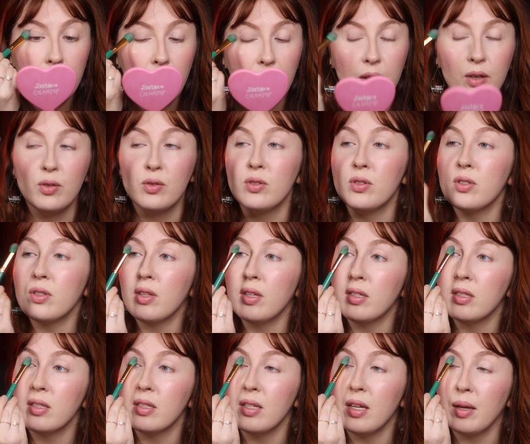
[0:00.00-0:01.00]
I used
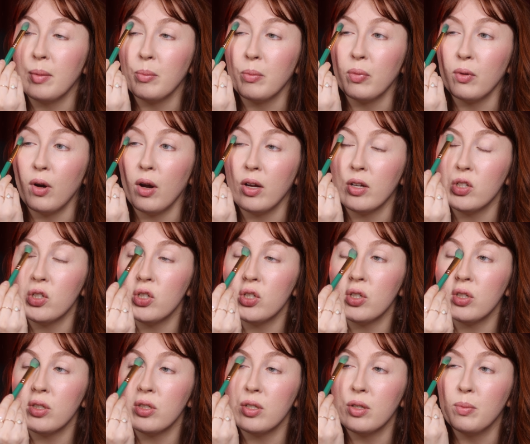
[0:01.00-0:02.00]
this same
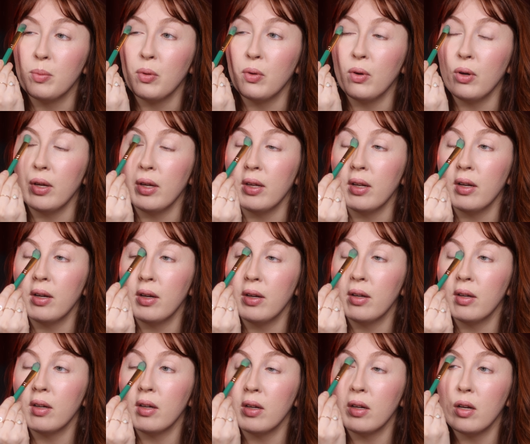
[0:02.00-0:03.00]
brush to put
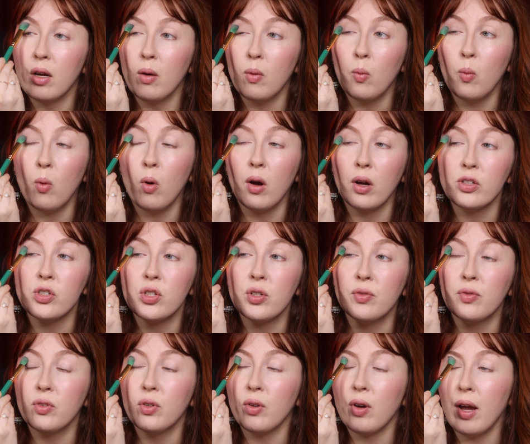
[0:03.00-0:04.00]
a wash
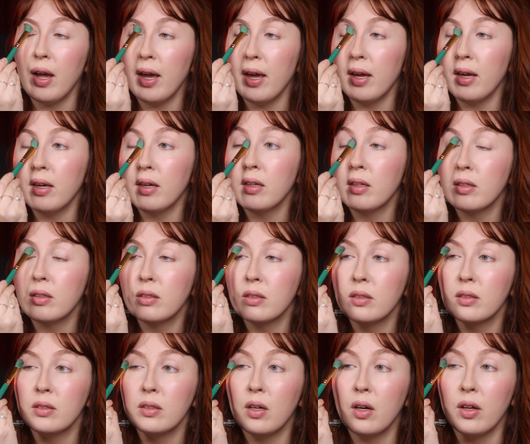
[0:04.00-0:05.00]
of gray
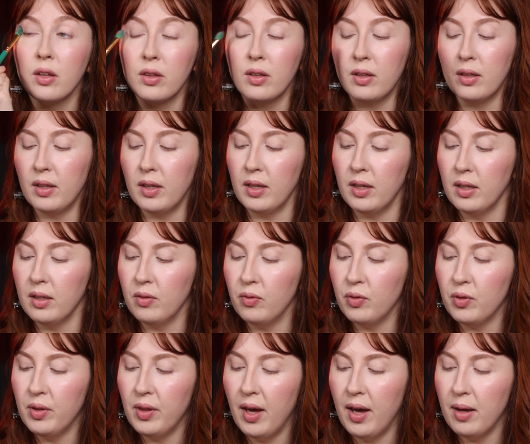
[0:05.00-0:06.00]
on the lid
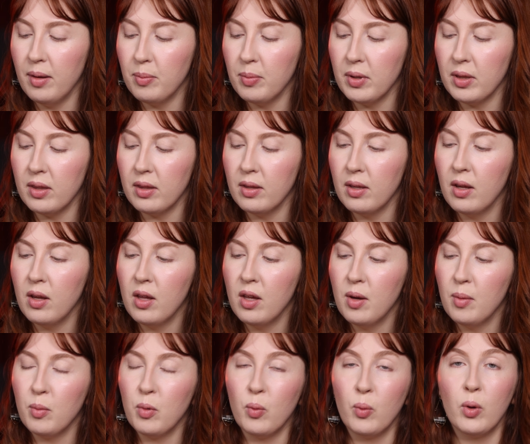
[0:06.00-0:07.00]
for that, but
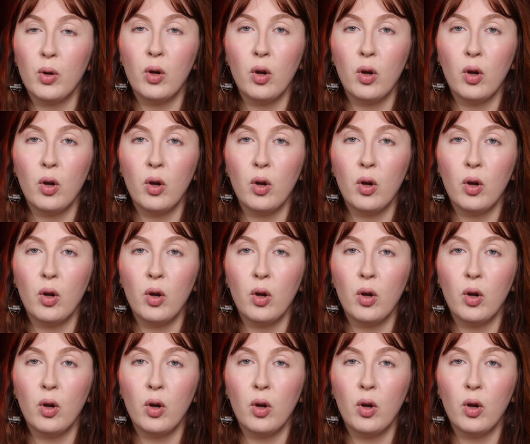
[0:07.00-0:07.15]
we're